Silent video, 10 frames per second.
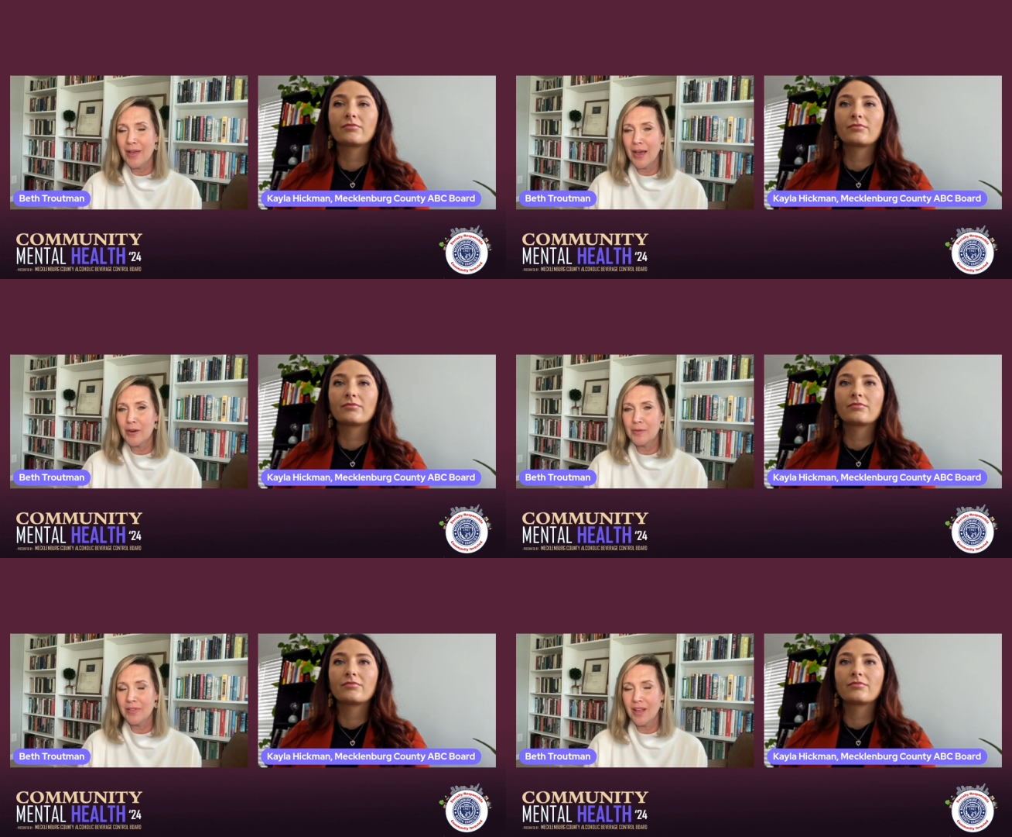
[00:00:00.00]

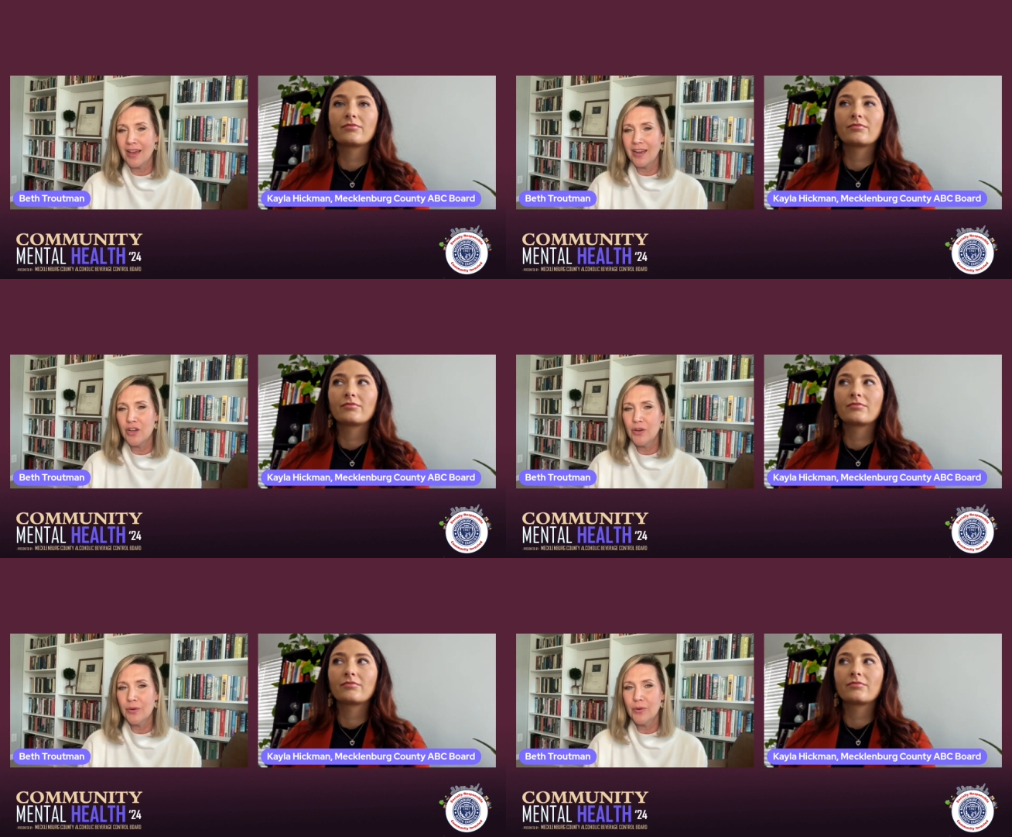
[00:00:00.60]
Speaker 1: about
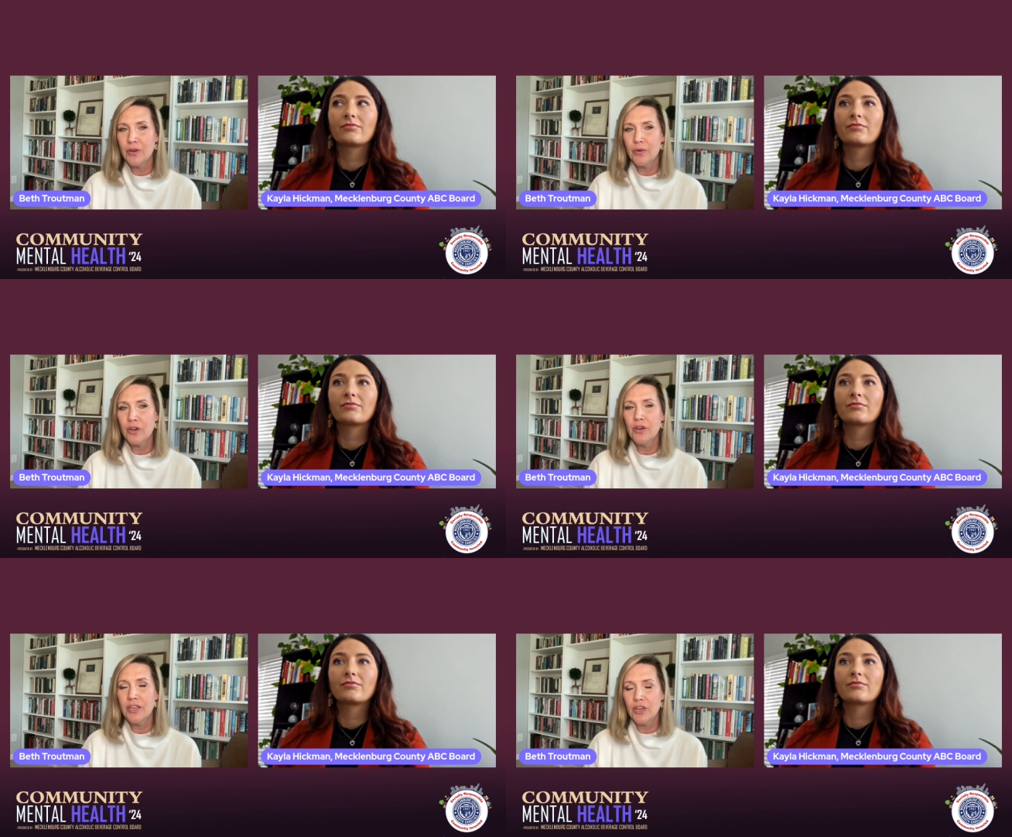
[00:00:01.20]
applying who who
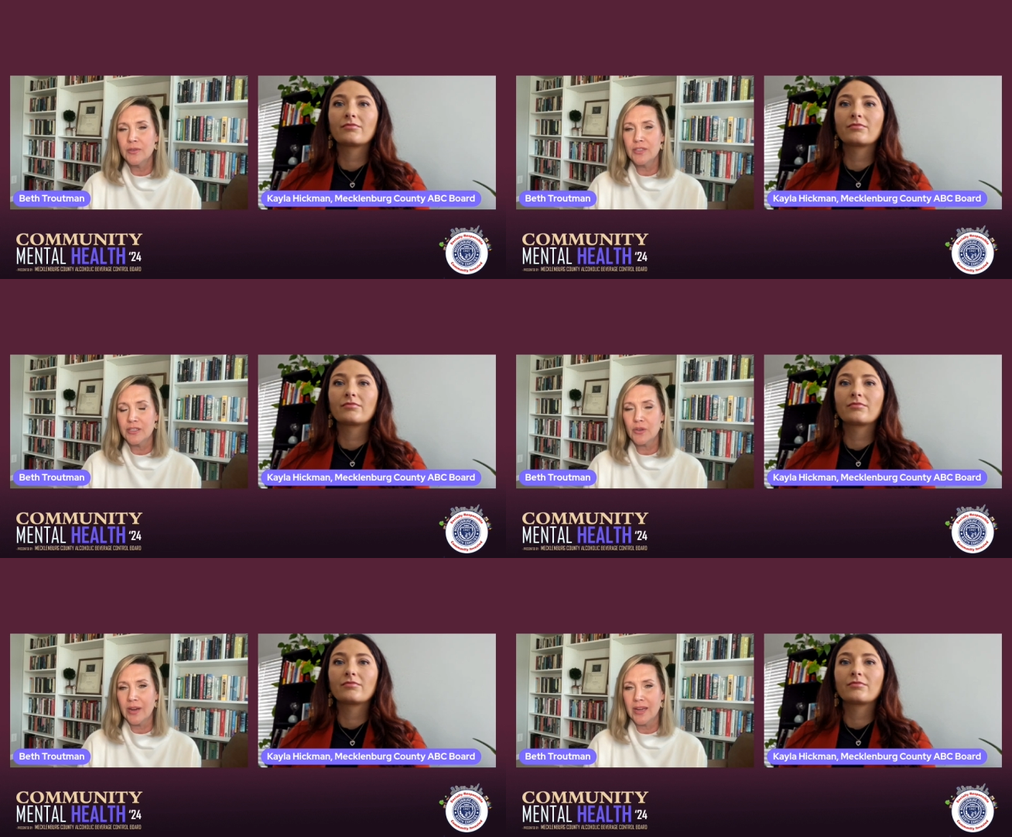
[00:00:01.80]
could use
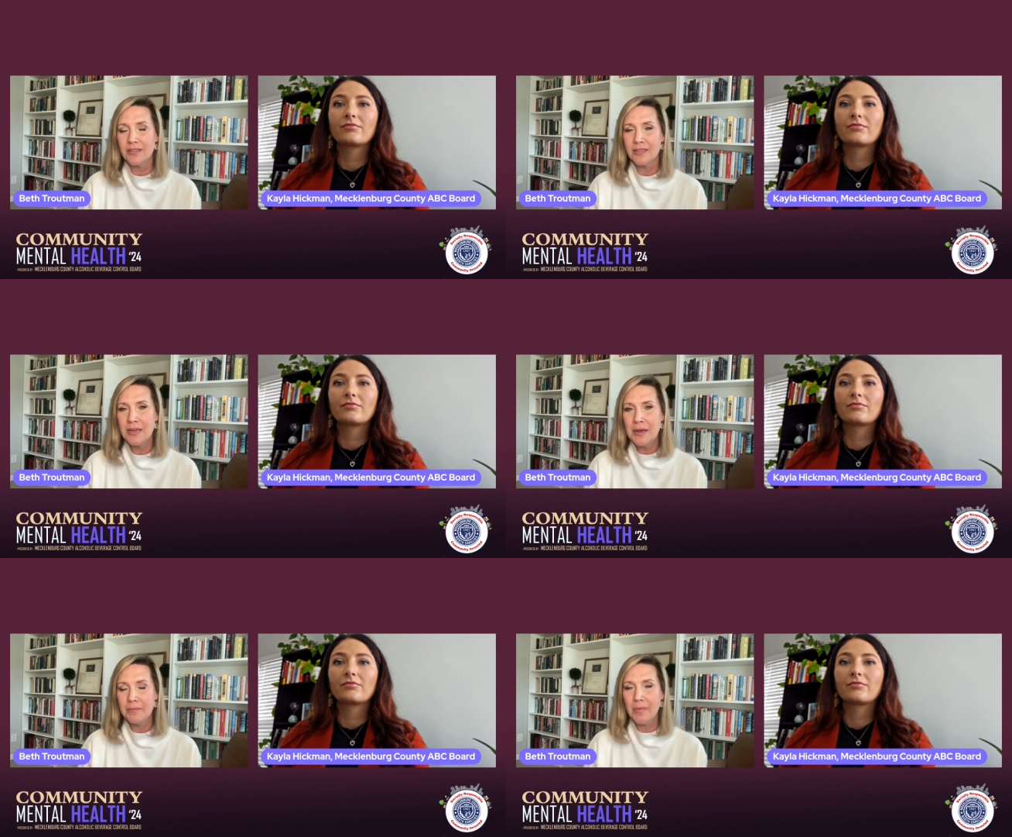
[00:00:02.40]
this grant
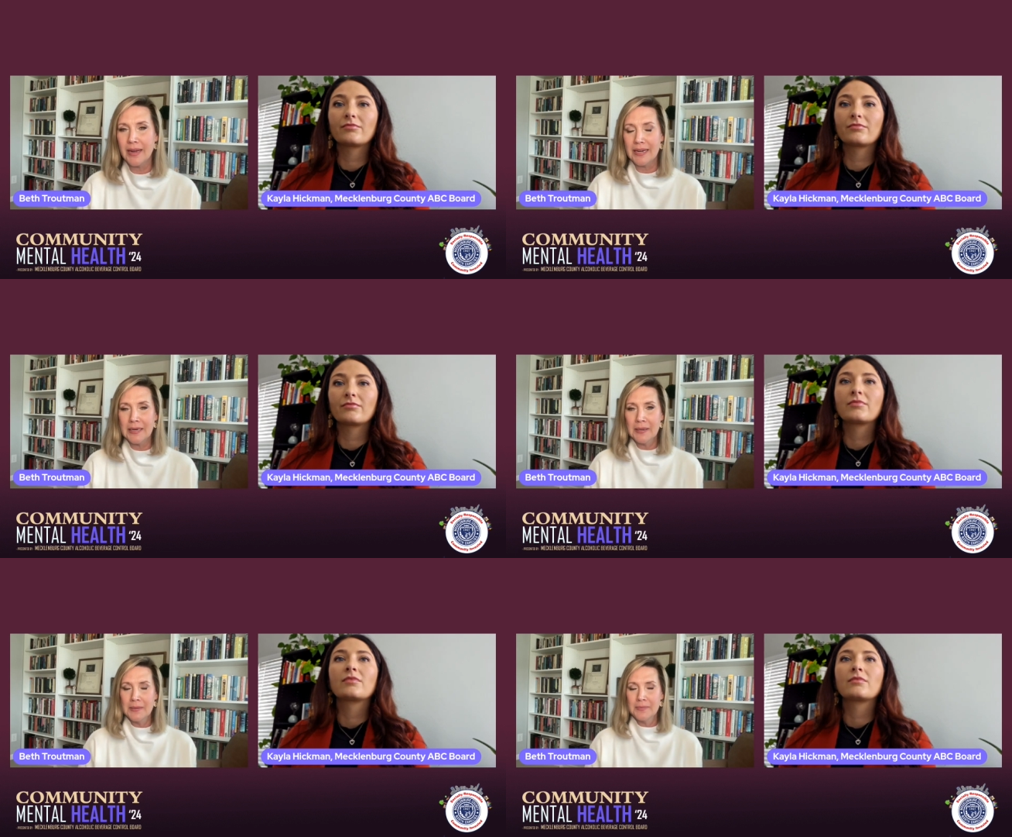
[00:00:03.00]

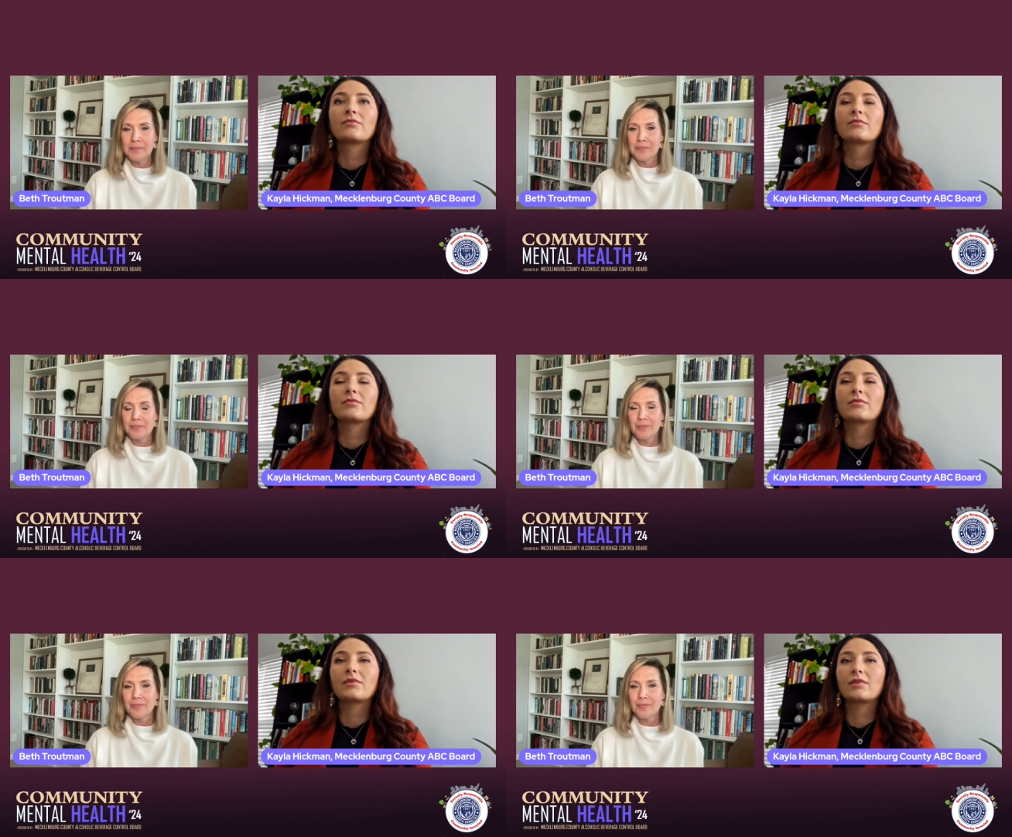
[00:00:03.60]
money?
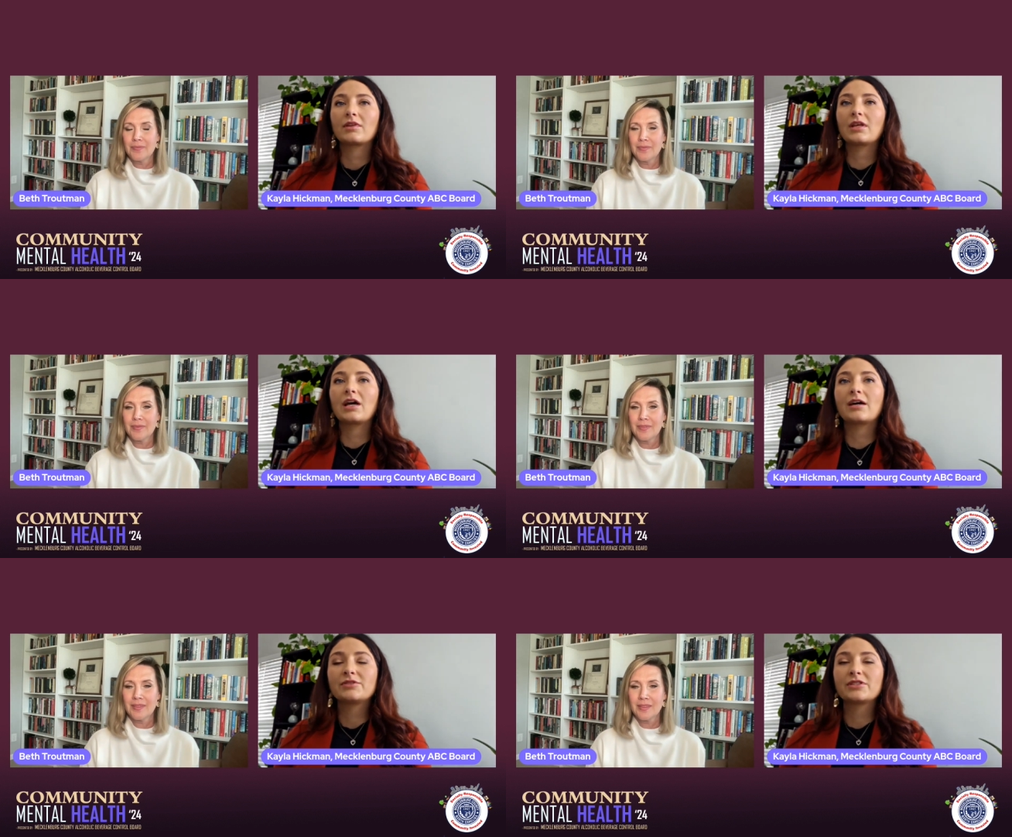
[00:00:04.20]

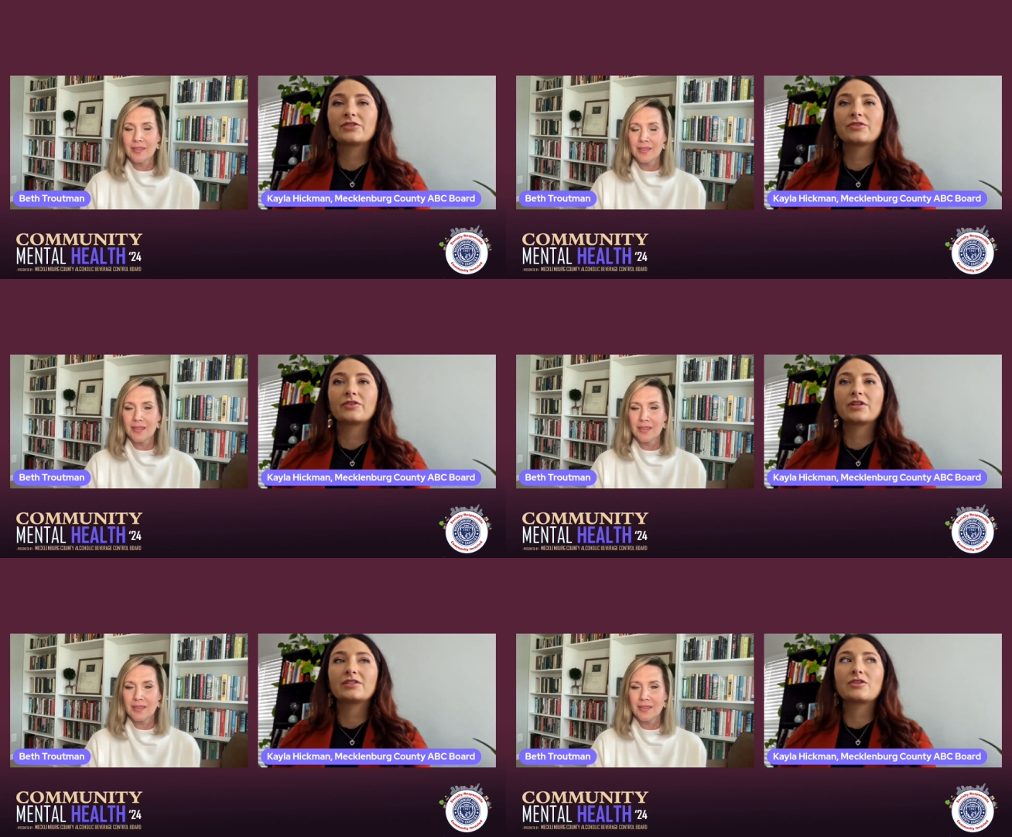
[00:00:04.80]

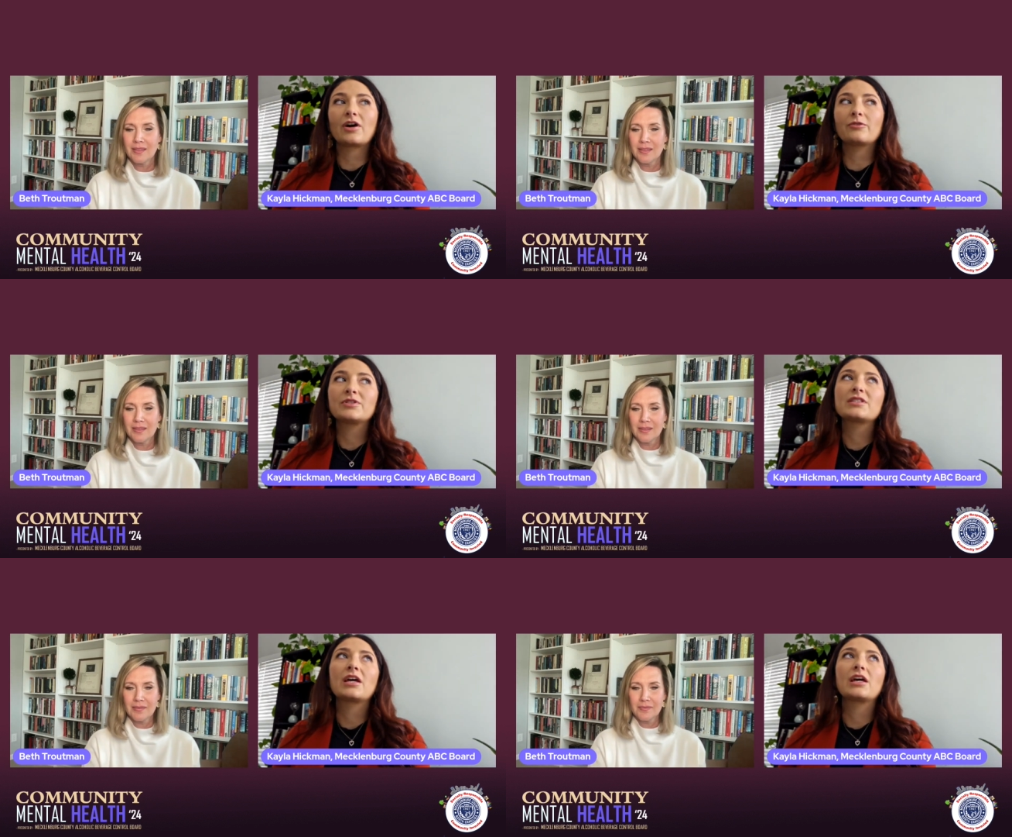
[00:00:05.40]
Speaker 2: Absolutely. So
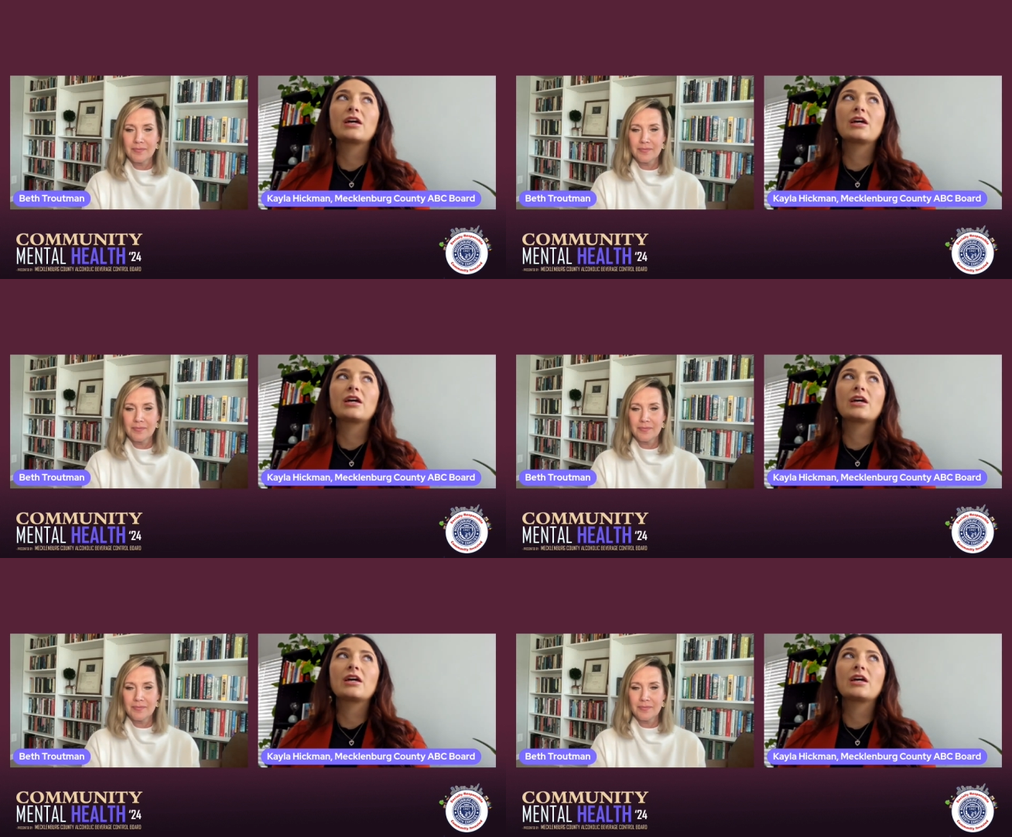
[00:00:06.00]
I would